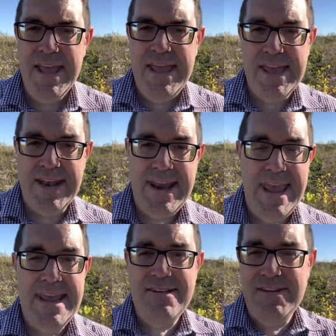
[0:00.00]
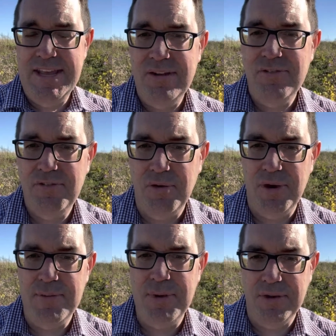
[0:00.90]
in an
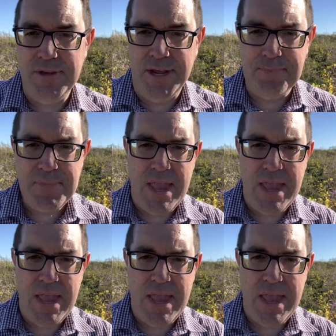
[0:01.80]
18-story building.